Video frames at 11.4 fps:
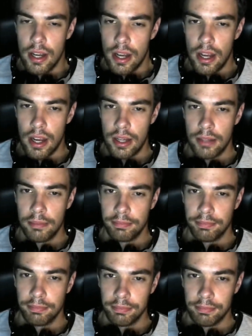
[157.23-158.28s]

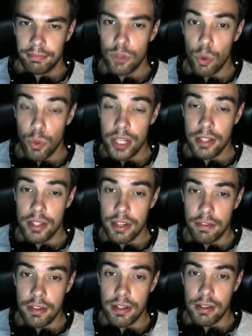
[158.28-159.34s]
The real
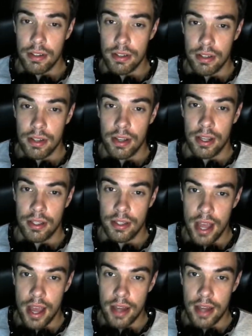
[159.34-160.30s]
difference is that